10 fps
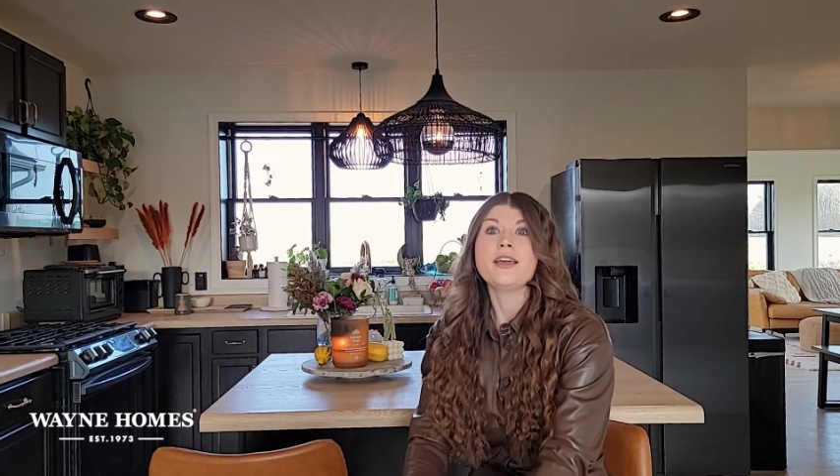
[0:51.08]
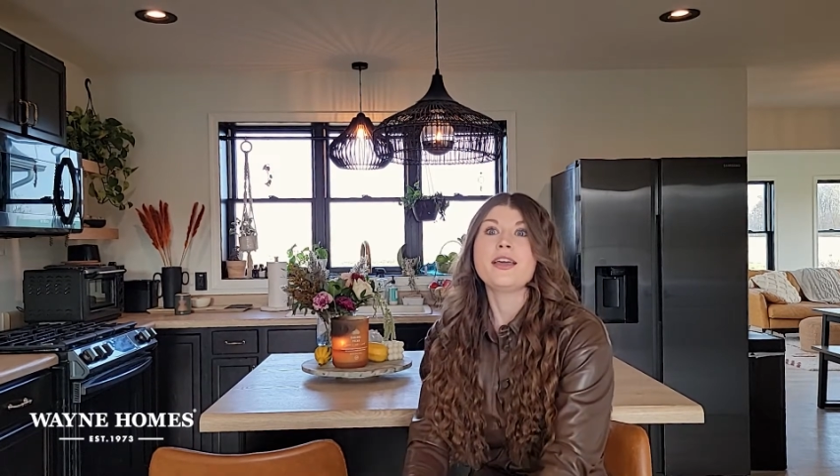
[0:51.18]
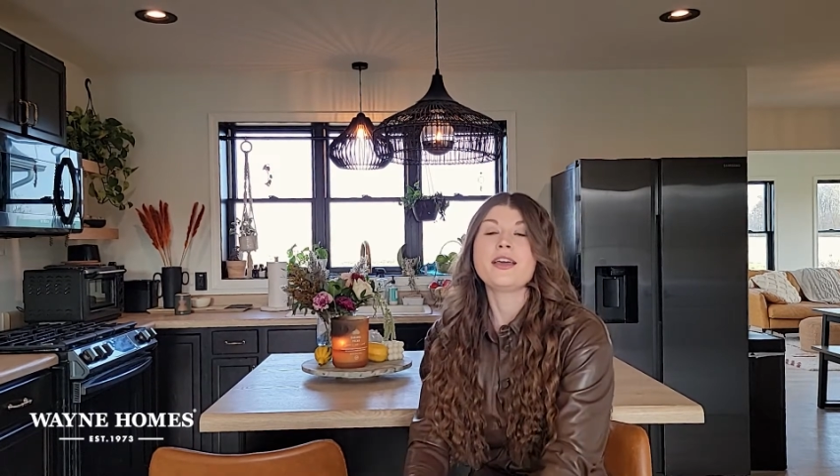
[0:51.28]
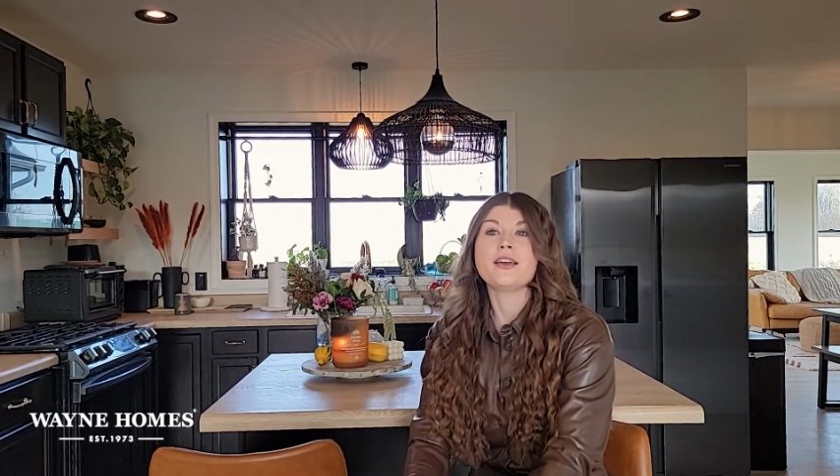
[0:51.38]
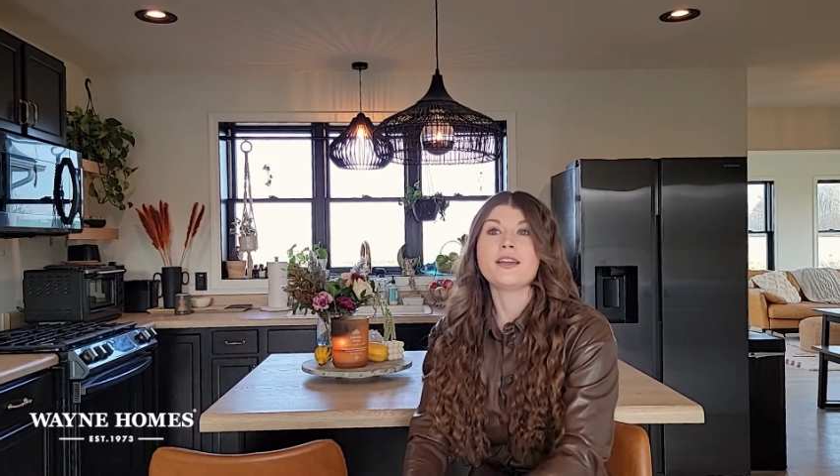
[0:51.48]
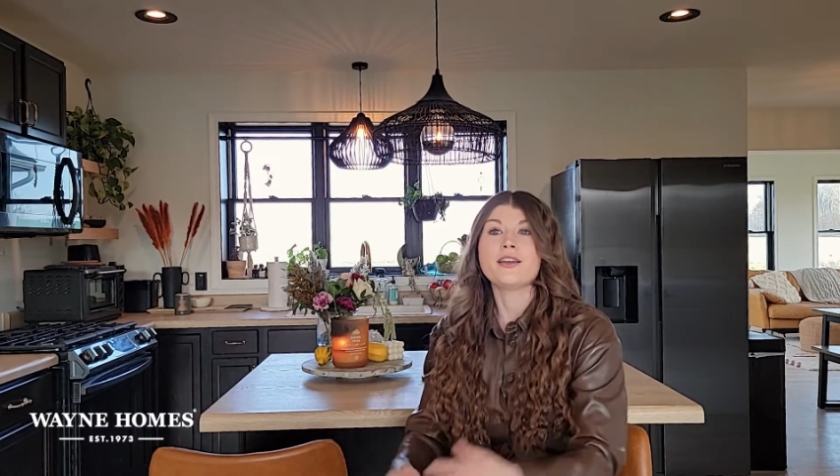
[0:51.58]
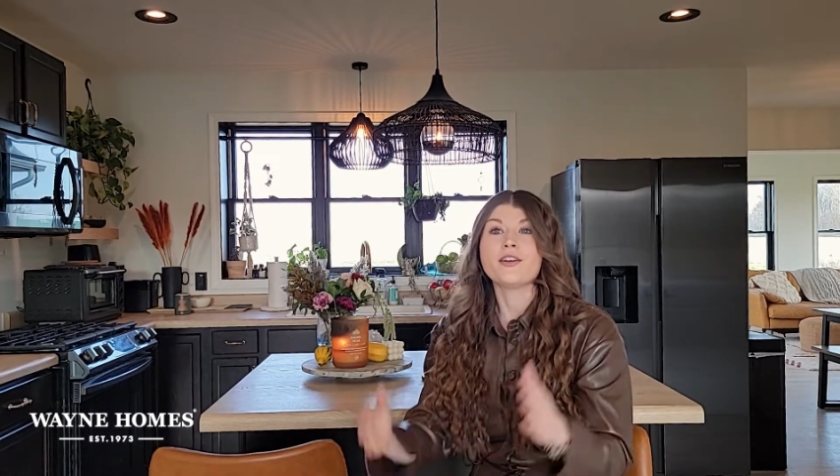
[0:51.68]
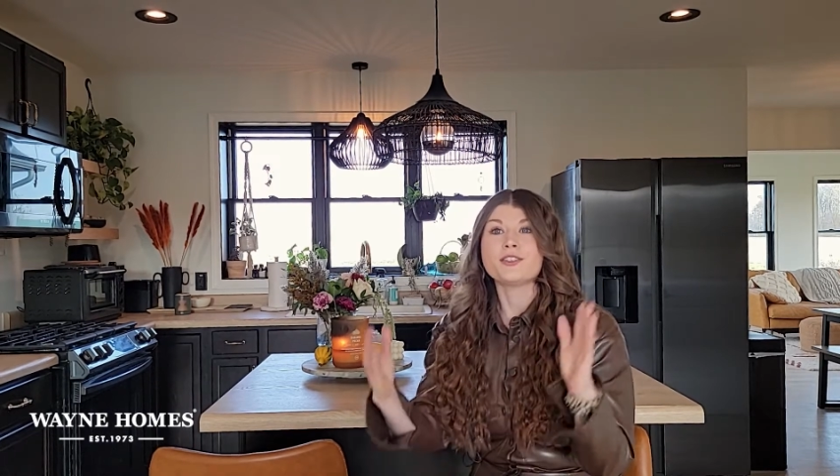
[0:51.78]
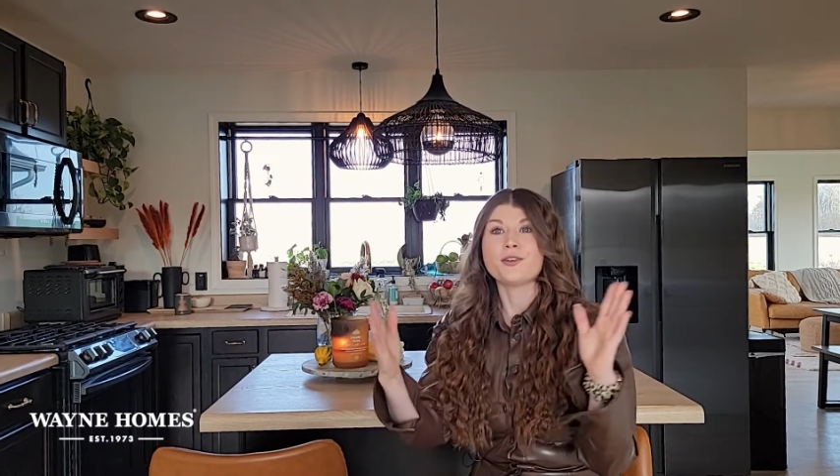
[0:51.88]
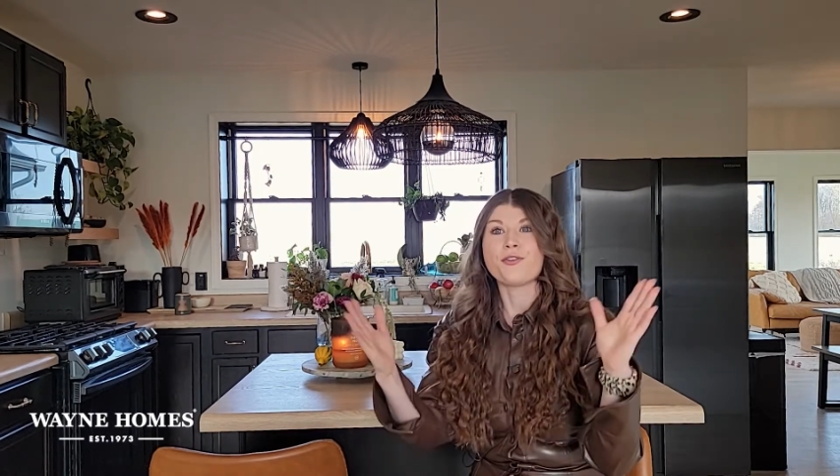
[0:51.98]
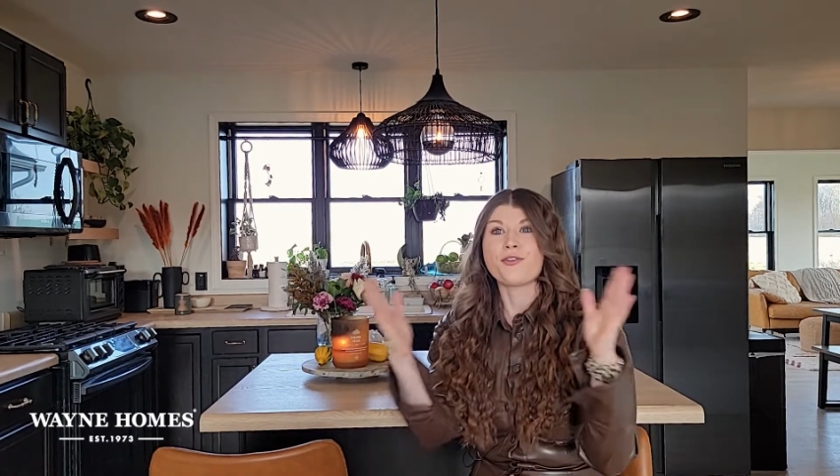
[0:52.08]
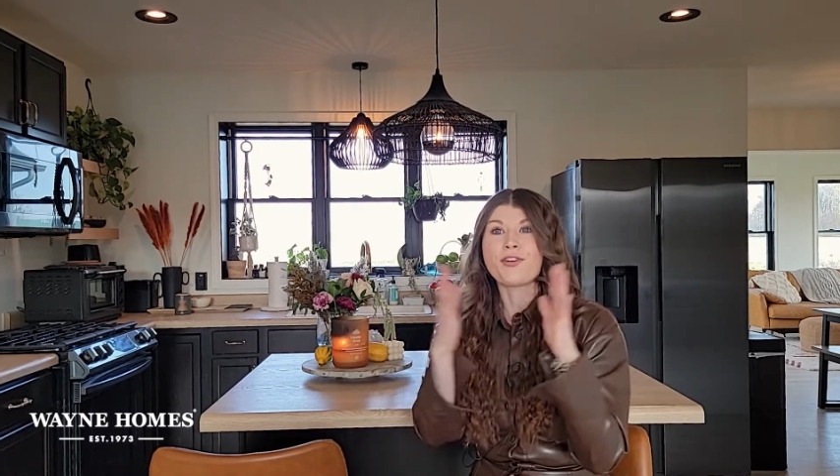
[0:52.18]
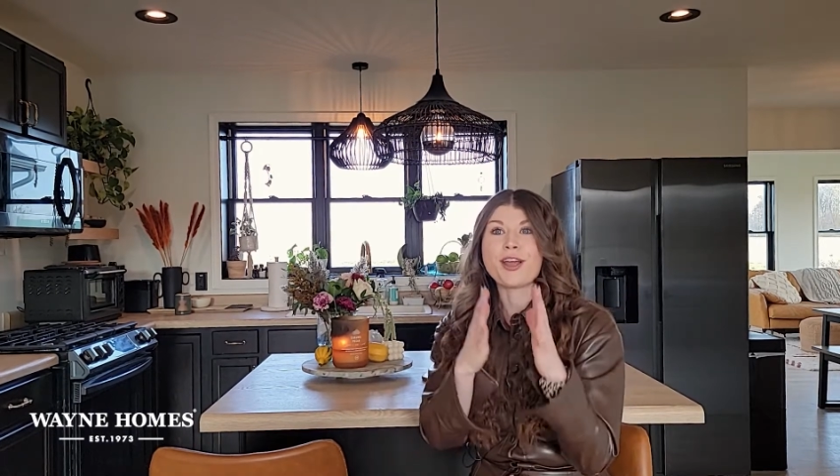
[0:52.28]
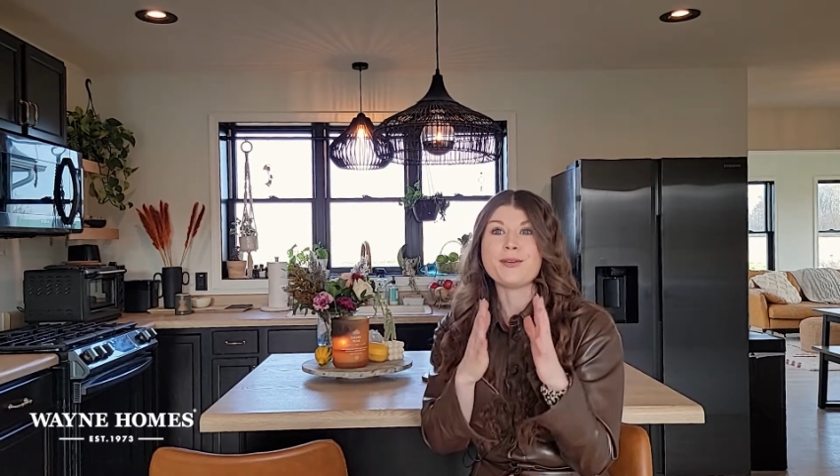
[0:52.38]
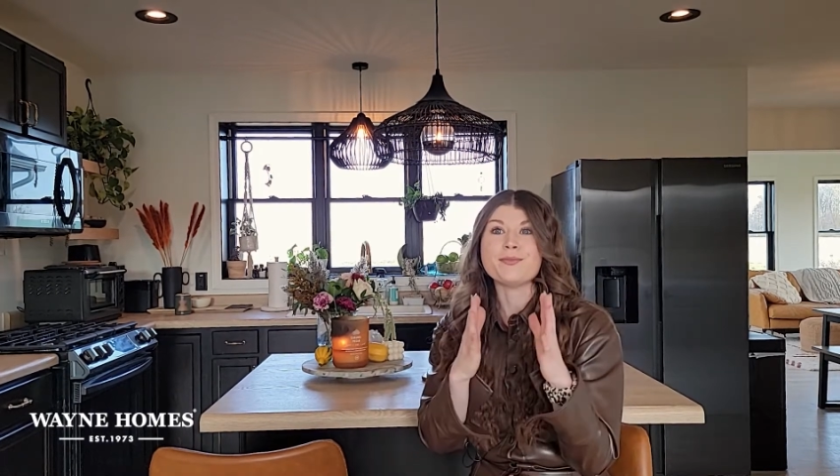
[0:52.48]
And it also
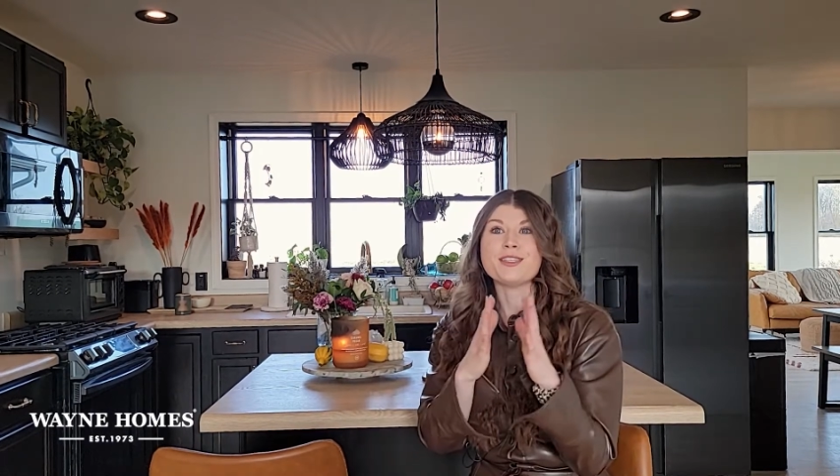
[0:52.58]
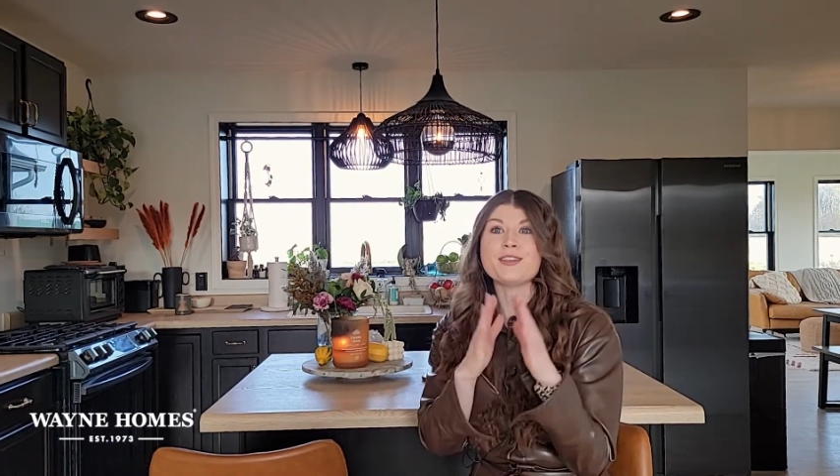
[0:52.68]
frames